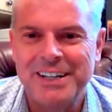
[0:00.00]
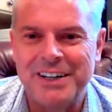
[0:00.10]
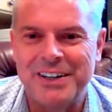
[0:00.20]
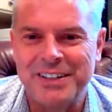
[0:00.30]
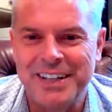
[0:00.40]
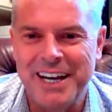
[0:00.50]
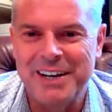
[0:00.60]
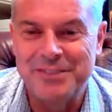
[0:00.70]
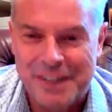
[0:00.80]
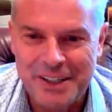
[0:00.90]
on
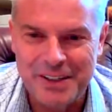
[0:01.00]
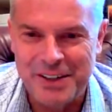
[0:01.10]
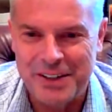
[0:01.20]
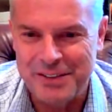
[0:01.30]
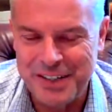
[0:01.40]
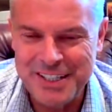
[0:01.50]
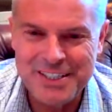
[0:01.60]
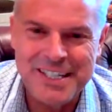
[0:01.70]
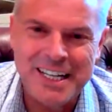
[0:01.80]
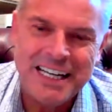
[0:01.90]
the video conference,